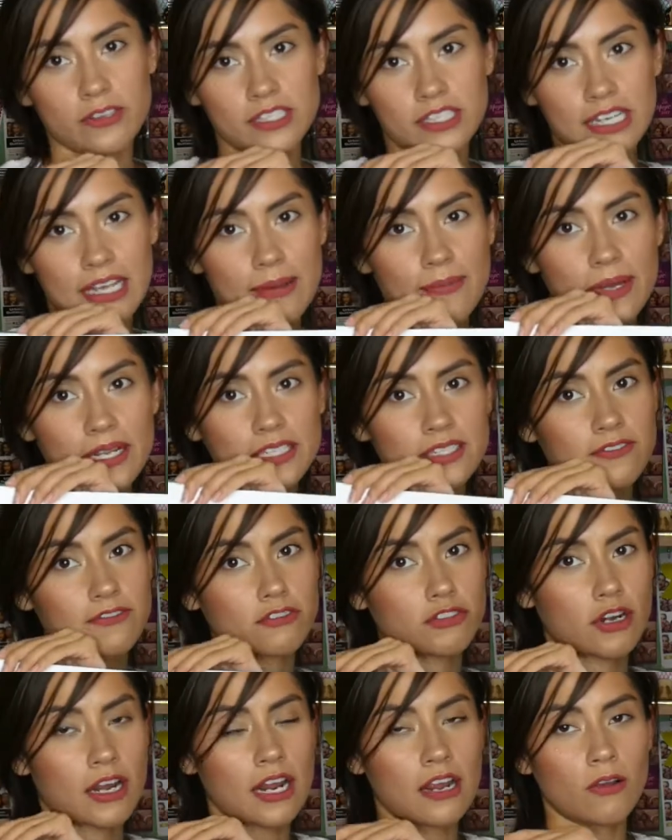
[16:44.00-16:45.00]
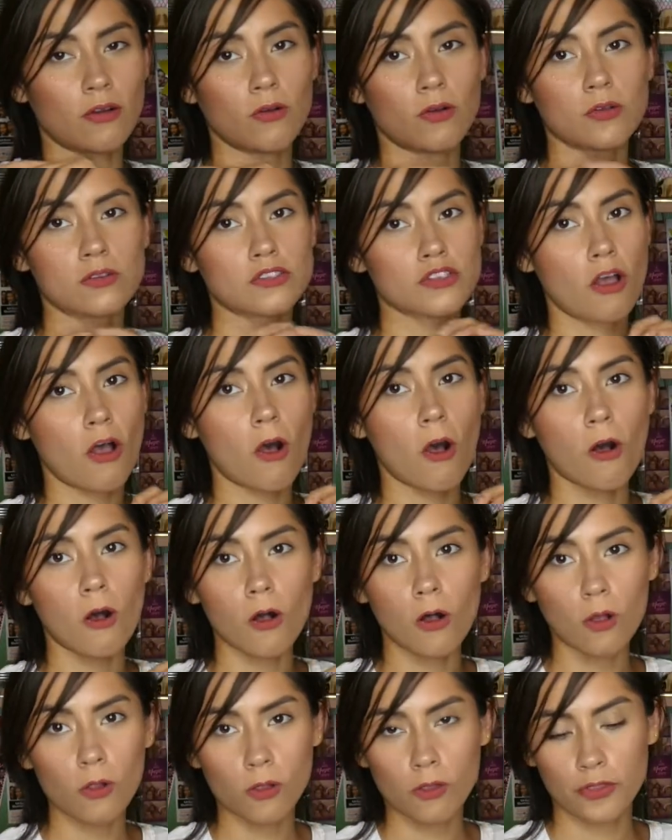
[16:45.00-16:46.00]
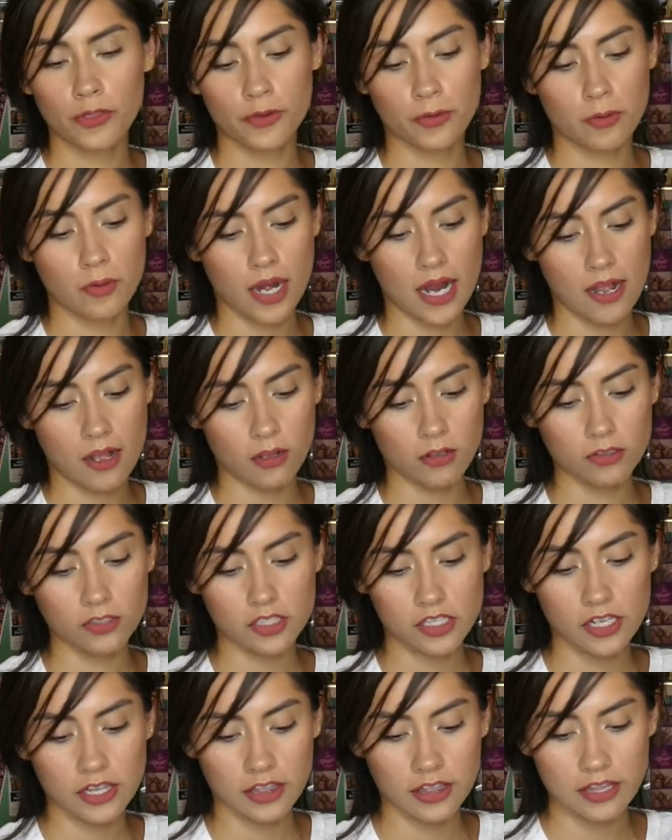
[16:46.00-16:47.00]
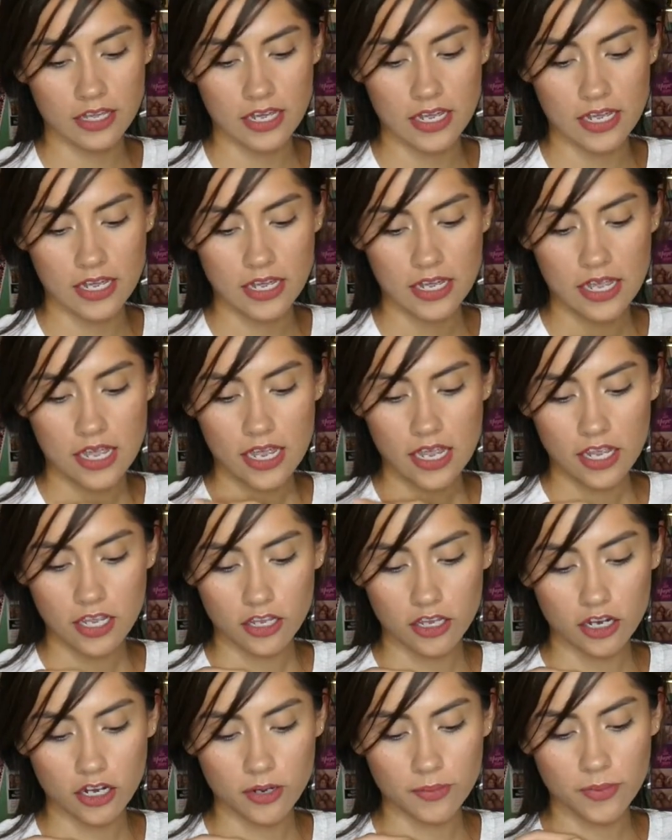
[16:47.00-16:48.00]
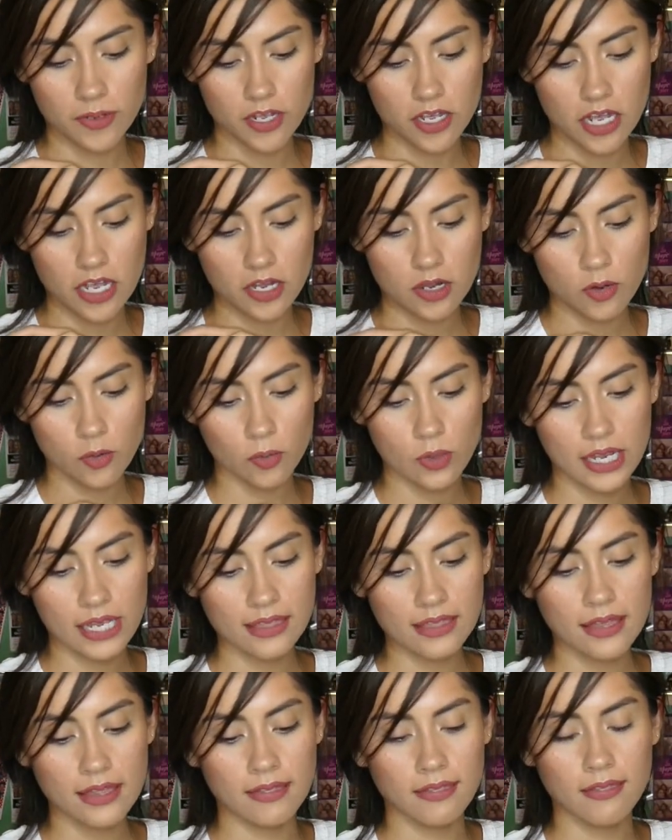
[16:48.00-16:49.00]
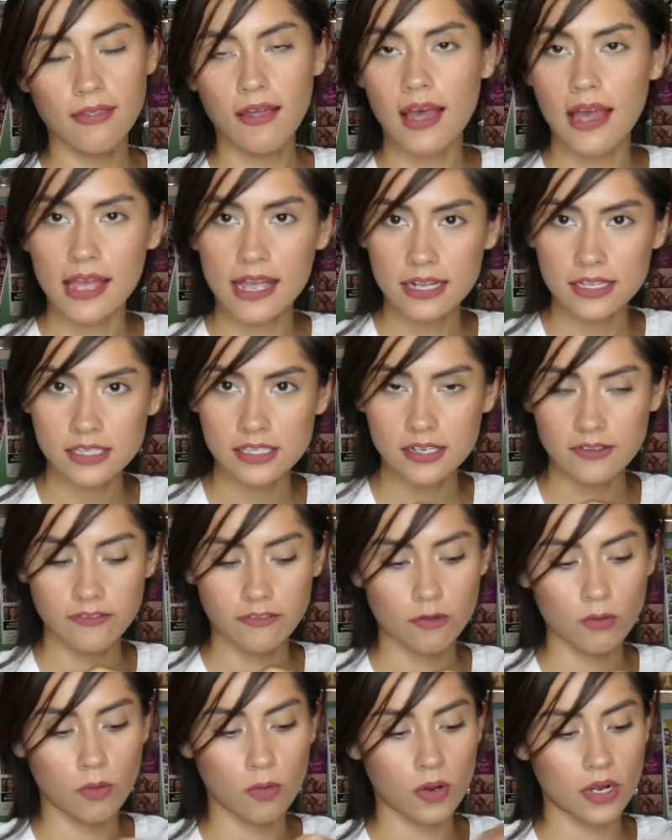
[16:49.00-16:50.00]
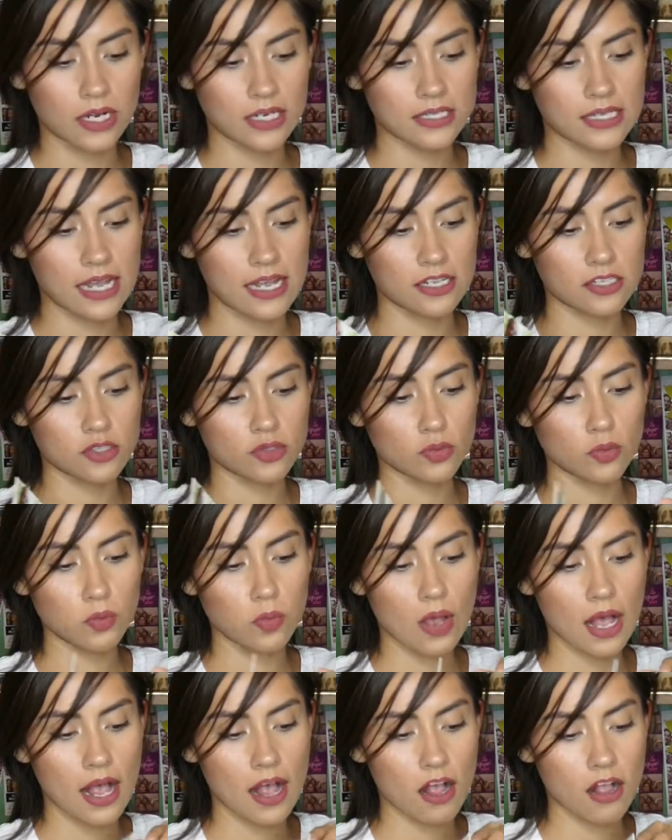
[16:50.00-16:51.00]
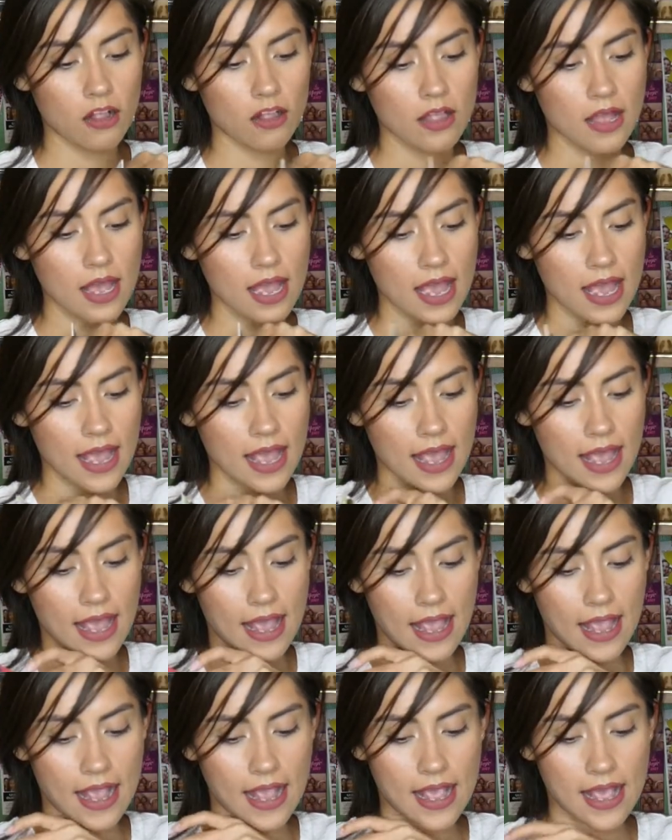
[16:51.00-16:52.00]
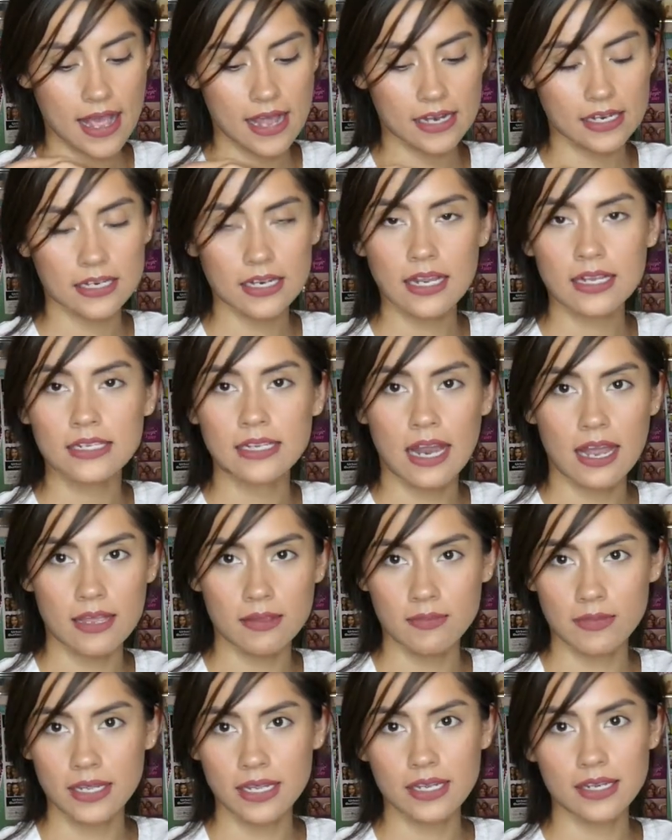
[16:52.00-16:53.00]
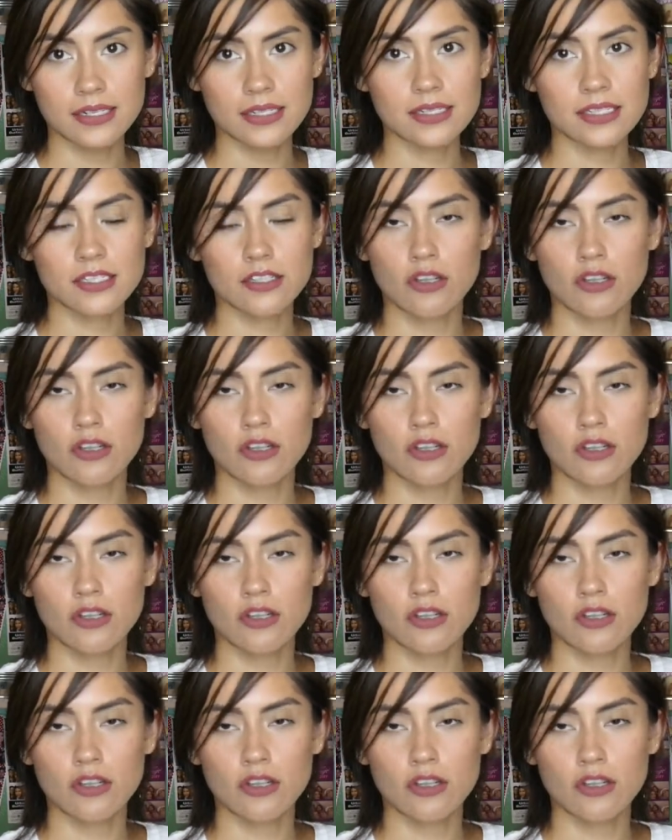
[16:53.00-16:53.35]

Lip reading: see a bunch of triangles all throughout the yearbook, with lines, of course, as well, and diamonds.